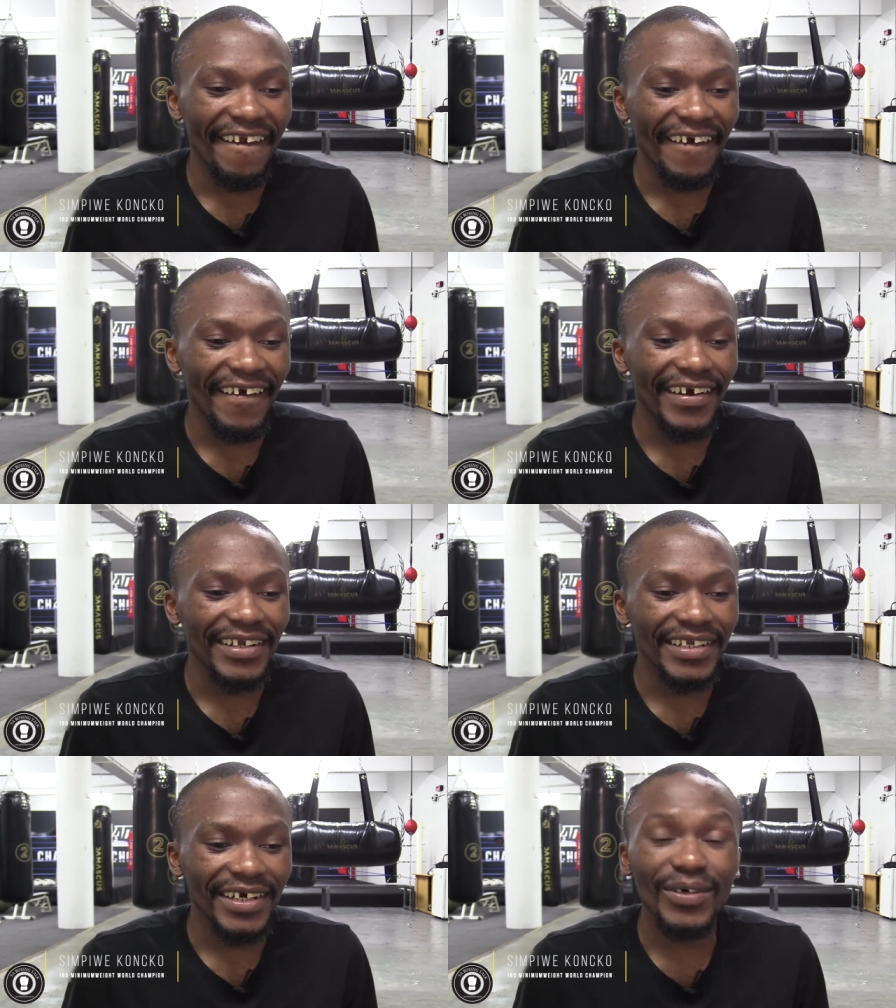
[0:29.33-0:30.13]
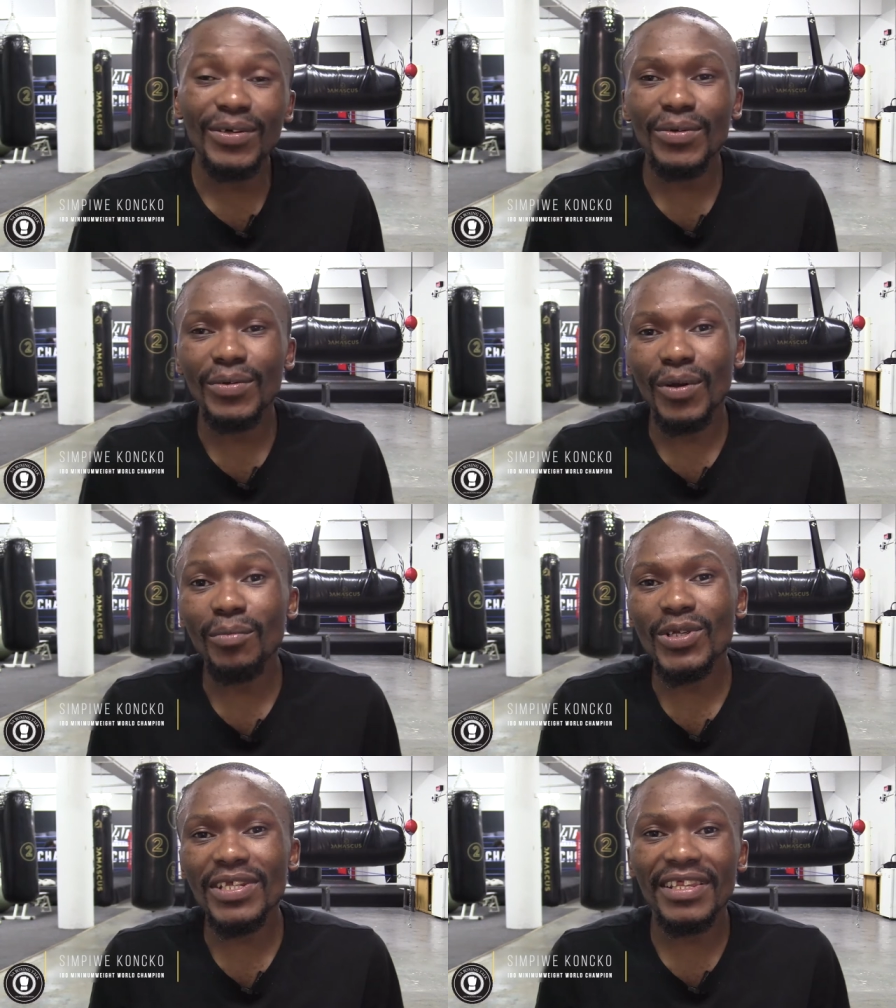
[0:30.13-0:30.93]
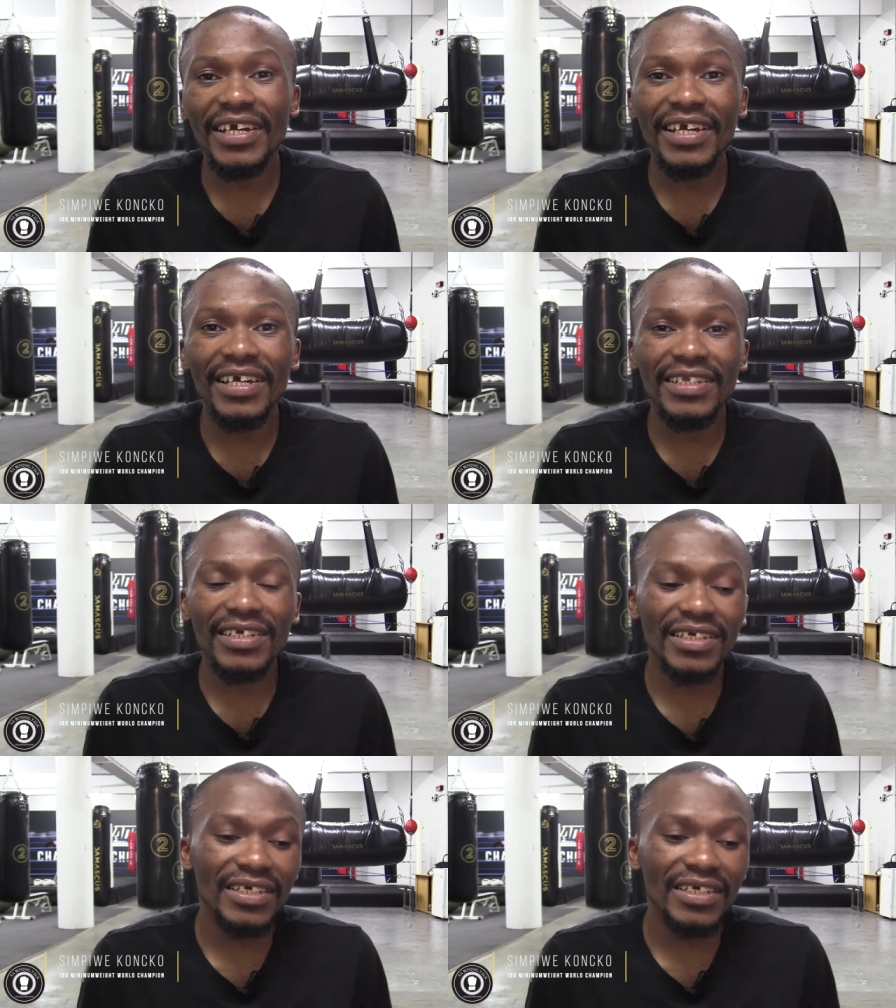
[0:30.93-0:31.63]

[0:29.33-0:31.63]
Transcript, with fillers: Yeah, now almost at the end.